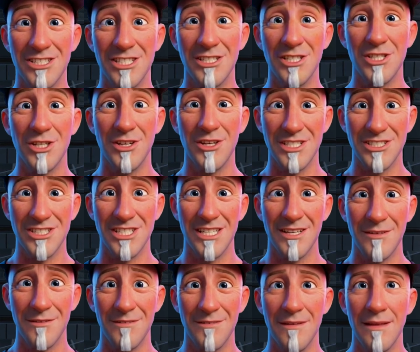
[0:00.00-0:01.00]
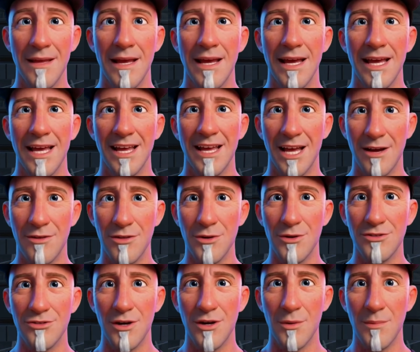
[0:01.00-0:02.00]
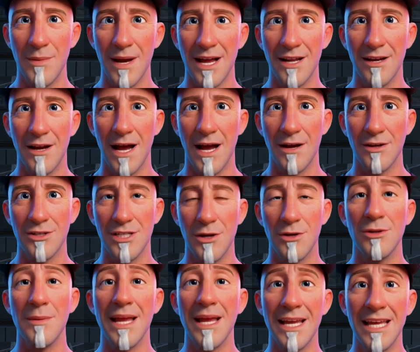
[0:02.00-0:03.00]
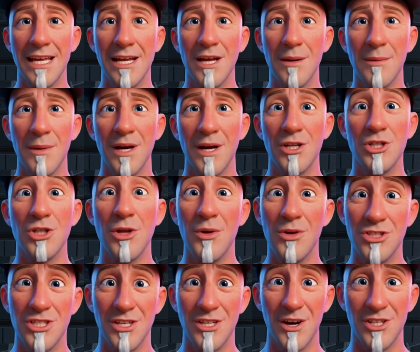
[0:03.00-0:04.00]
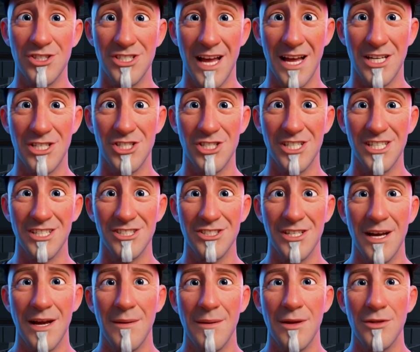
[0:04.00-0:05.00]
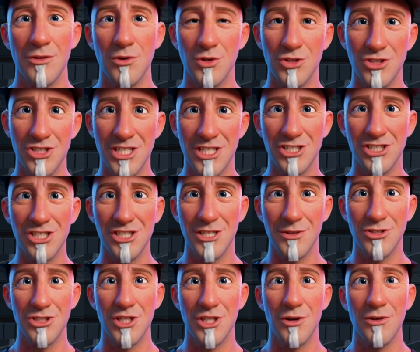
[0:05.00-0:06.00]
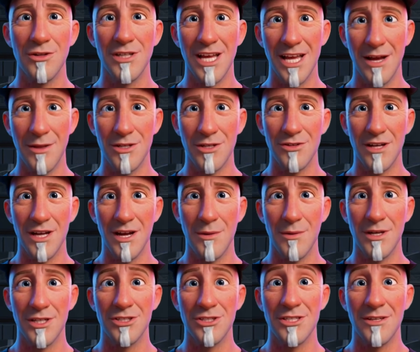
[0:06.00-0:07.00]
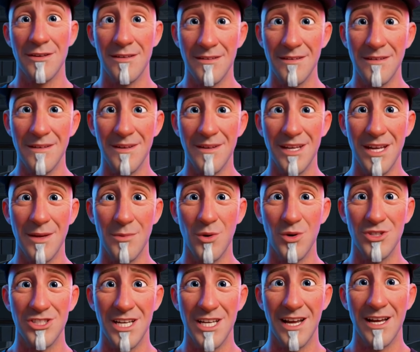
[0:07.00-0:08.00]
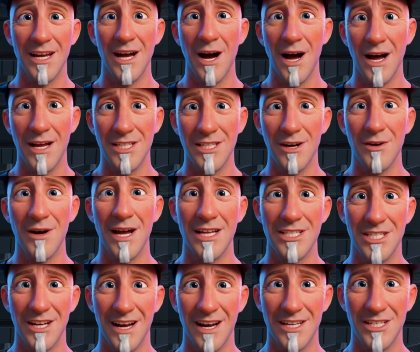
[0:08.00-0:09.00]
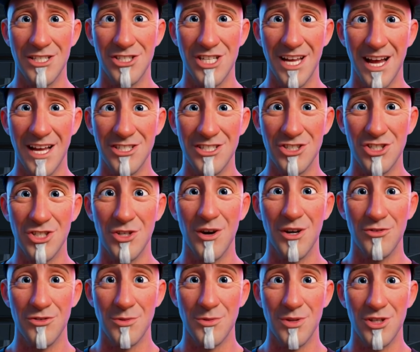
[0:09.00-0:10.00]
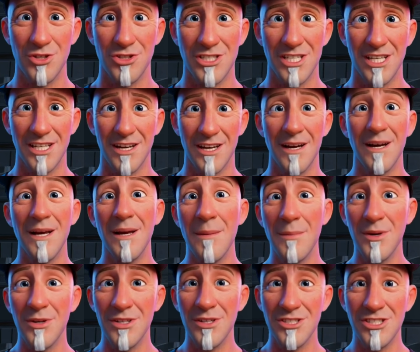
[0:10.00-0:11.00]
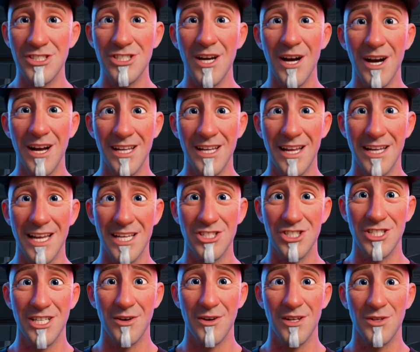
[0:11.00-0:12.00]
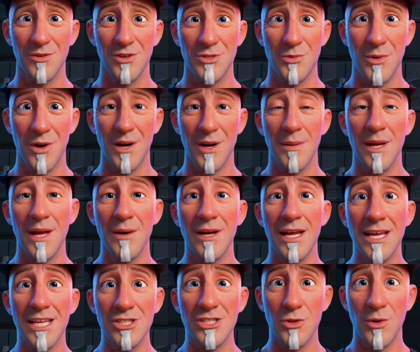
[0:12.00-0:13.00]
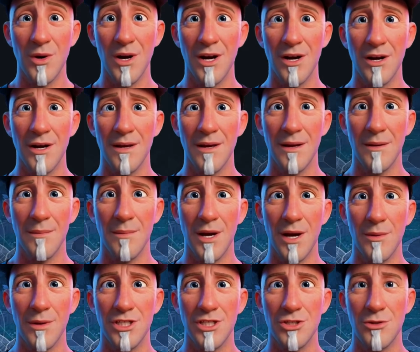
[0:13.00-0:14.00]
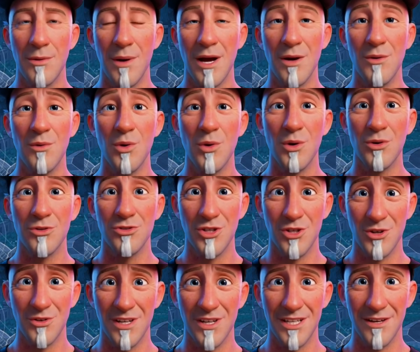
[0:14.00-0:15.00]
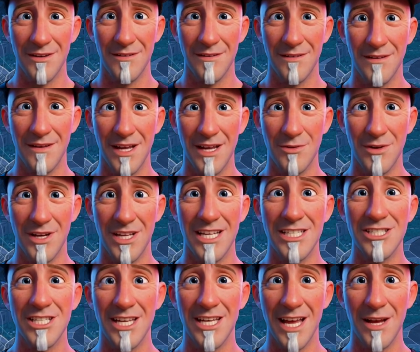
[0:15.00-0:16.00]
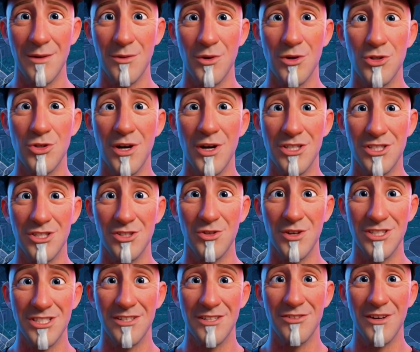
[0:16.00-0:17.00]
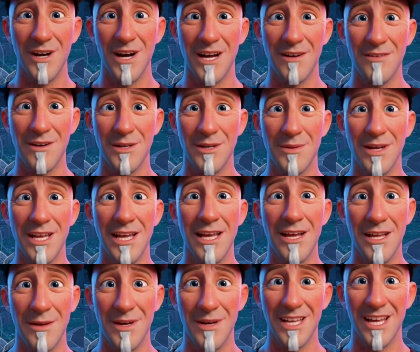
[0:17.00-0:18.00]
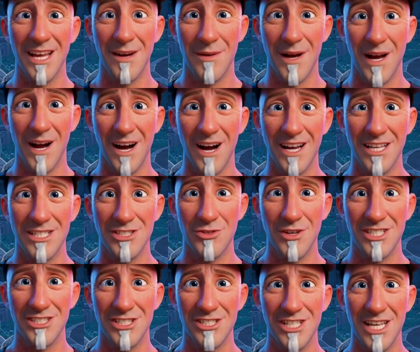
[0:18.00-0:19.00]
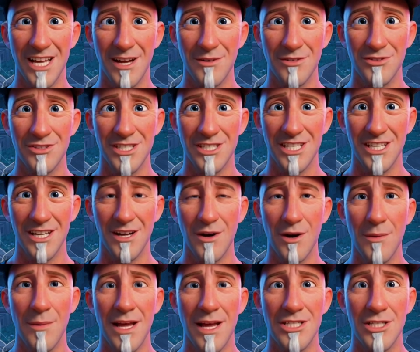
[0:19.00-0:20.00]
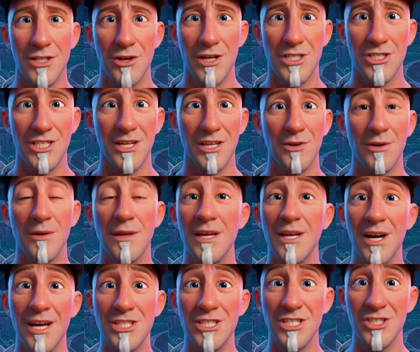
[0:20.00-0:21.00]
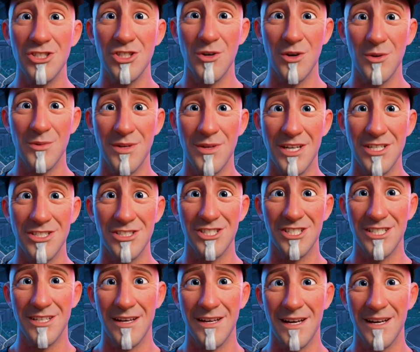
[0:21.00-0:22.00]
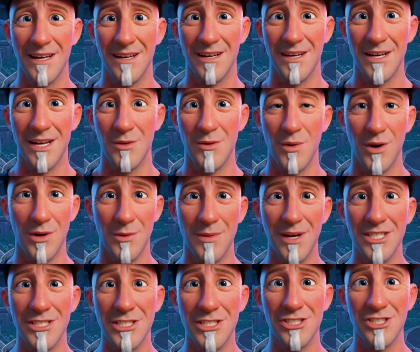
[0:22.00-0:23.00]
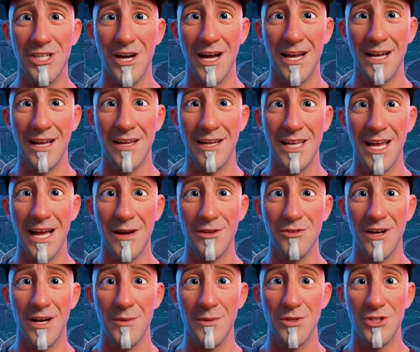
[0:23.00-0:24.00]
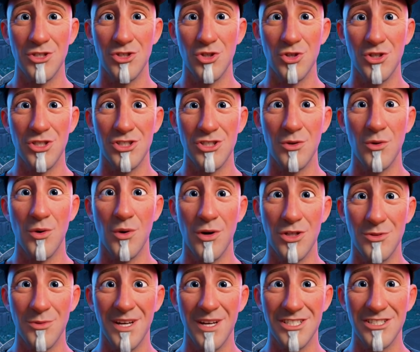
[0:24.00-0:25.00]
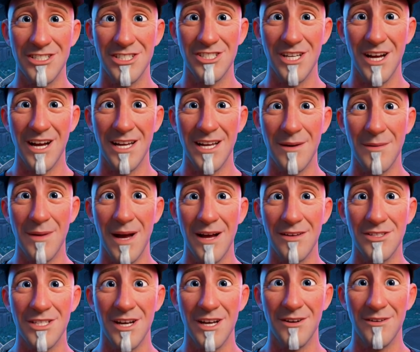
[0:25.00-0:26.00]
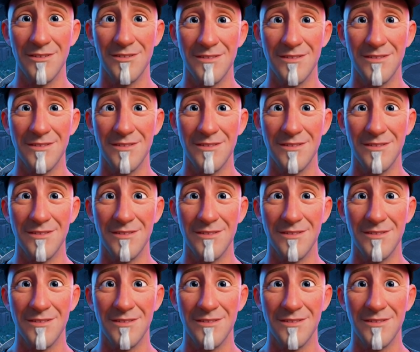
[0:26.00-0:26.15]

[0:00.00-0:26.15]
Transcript: in Unity. He came from a film background. He was making commercials in Los Angeles before teaching himself game development. He brought in an art director and a jazz duo for music, but the design and engineering was primarily his work, published by Raw Fury. It released in April 2025 and immediately became the highest rated game of the year on Metacritic with a 92 on PC. It won Best Design at the Game Developers' Choice Awards, Best Design at BAFTA,